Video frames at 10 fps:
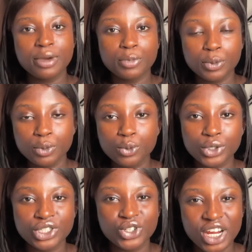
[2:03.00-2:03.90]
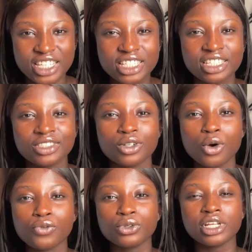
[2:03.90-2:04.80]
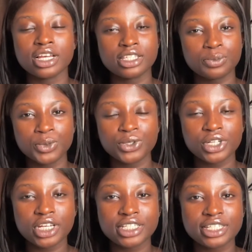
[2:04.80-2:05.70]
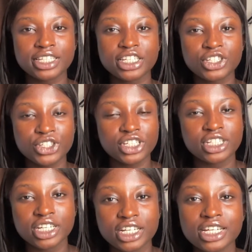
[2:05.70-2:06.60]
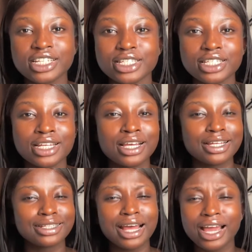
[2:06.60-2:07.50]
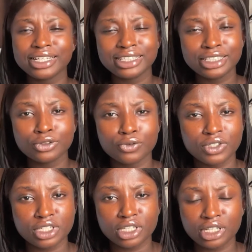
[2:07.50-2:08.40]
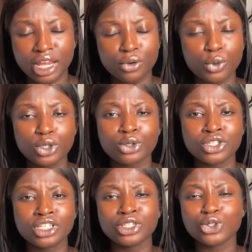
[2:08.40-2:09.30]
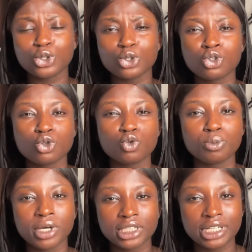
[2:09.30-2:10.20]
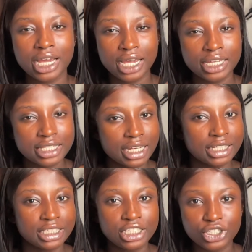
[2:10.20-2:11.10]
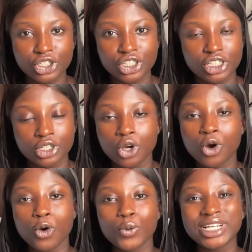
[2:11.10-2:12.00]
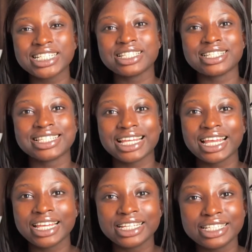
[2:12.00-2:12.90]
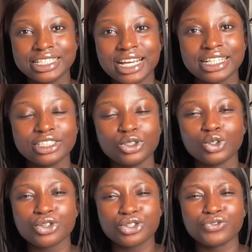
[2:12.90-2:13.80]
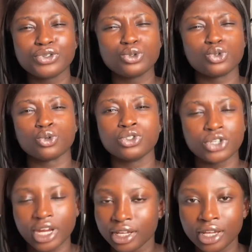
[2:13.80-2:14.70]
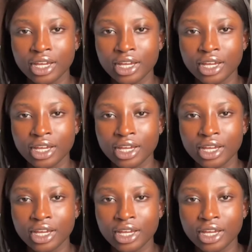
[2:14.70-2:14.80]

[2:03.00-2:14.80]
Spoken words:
People with dry skin often experience itchiness, tightening of the skin, like when your skin is just super tight and itchy, or when it's scaly and you just feel so dry.